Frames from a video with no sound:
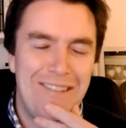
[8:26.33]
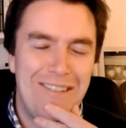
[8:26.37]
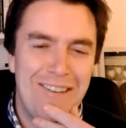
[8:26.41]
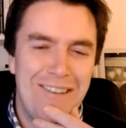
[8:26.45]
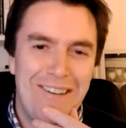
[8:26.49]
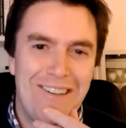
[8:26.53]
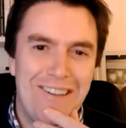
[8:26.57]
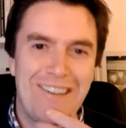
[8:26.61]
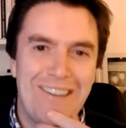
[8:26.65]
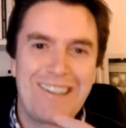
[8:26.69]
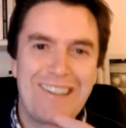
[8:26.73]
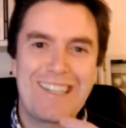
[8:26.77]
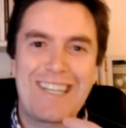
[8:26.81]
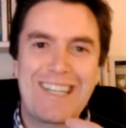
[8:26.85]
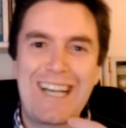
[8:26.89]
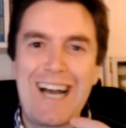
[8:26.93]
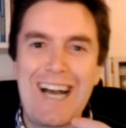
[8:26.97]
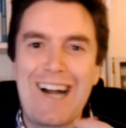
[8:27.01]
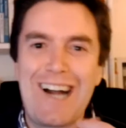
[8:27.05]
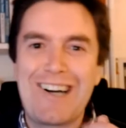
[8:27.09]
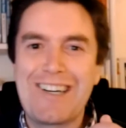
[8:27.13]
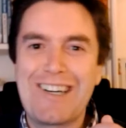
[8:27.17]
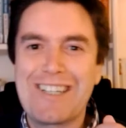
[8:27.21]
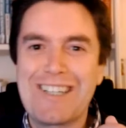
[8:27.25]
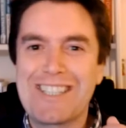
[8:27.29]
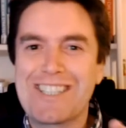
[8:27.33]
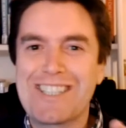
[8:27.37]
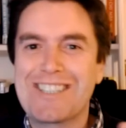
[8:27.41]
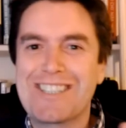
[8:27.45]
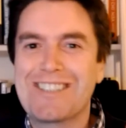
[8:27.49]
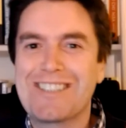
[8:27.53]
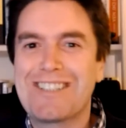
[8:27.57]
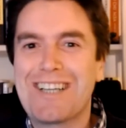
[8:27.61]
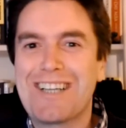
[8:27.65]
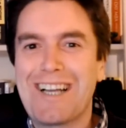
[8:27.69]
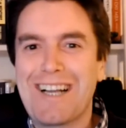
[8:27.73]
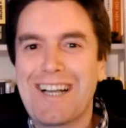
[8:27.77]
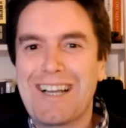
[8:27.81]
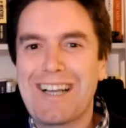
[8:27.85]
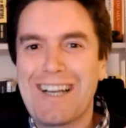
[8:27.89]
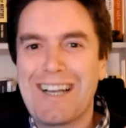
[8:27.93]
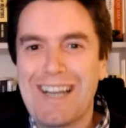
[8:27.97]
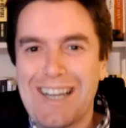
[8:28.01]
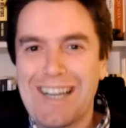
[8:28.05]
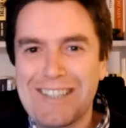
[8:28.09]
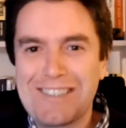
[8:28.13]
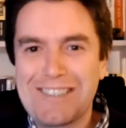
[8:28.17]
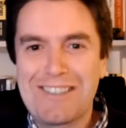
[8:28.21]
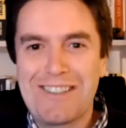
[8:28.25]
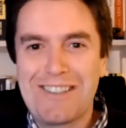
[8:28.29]
oh, a carrot, stick,
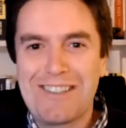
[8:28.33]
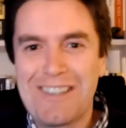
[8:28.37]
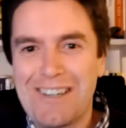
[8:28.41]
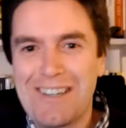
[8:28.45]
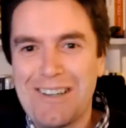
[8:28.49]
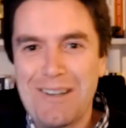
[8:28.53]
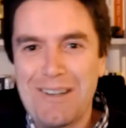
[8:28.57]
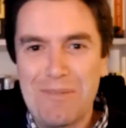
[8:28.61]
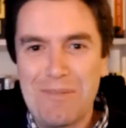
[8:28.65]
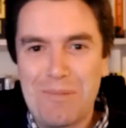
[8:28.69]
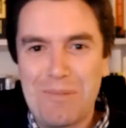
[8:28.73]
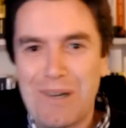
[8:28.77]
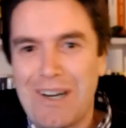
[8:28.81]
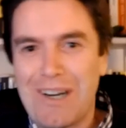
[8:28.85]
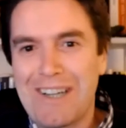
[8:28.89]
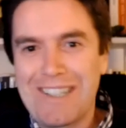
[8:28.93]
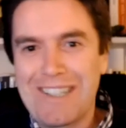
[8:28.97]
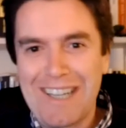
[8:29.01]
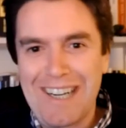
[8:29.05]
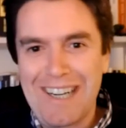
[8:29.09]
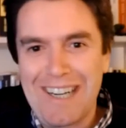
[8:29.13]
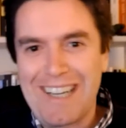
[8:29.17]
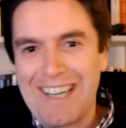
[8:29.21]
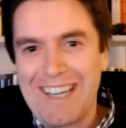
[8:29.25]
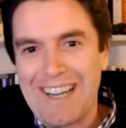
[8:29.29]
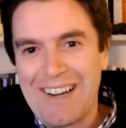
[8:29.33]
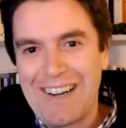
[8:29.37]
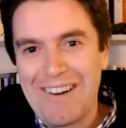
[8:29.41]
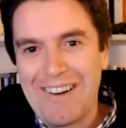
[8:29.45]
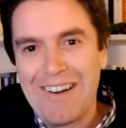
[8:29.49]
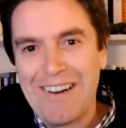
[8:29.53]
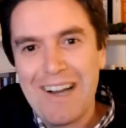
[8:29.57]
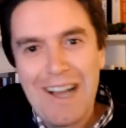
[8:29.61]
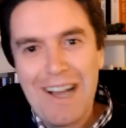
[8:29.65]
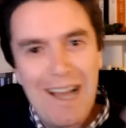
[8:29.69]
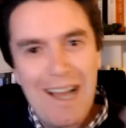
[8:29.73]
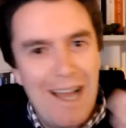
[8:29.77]
external prodding, you know.